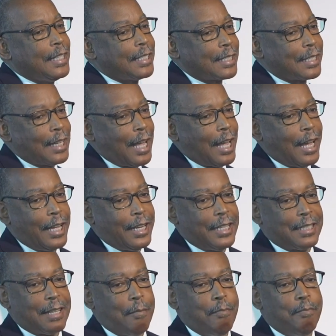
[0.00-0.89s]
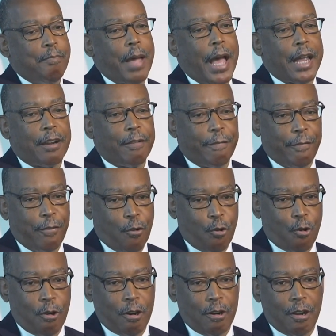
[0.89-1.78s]
this slide as a
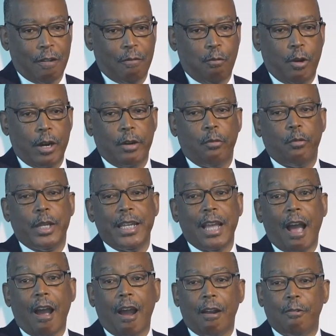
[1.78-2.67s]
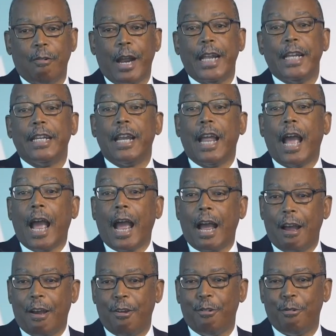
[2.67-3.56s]
metaphor of where we are right
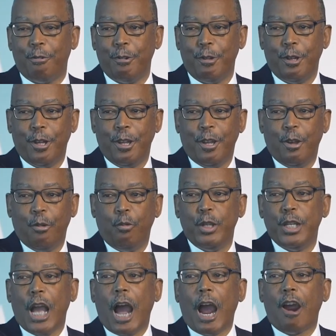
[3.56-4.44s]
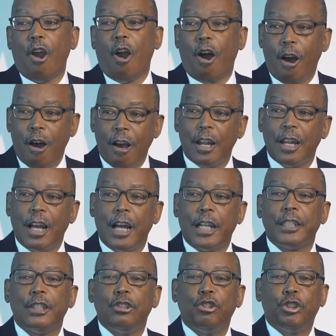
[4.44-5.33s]
now. We are all
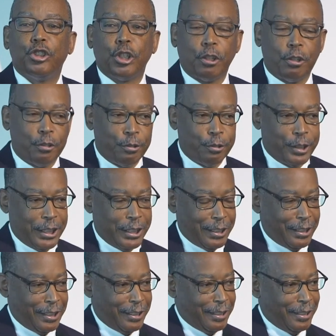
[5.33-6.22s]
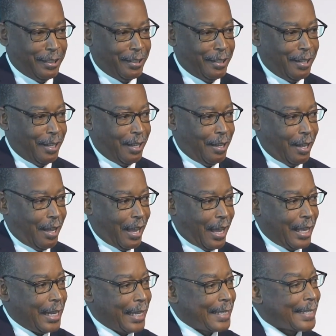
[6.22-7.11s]
on a journey,
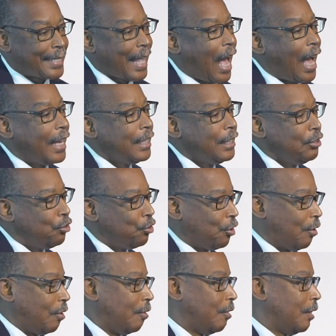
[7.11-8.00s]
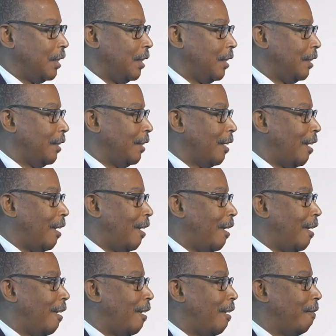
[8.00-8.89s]
an exciting journey
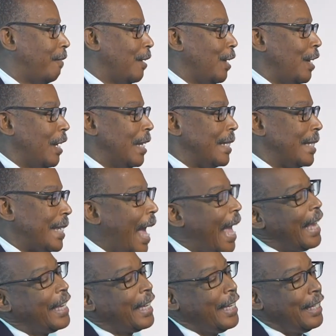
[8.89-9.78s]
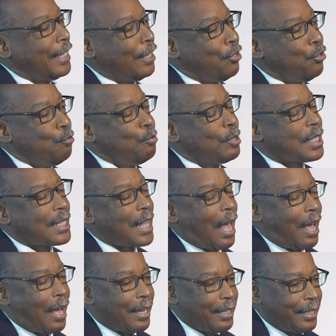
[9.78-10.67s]
of taking a new
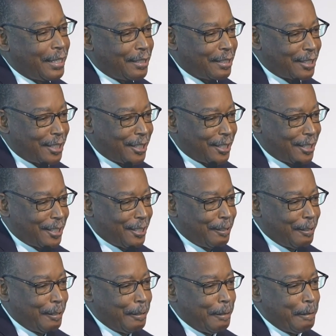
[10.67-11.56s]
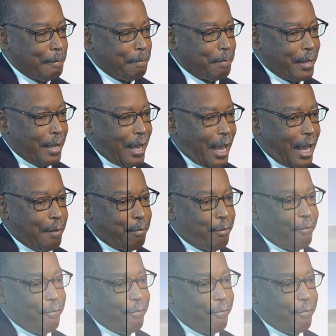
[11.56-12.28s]
science and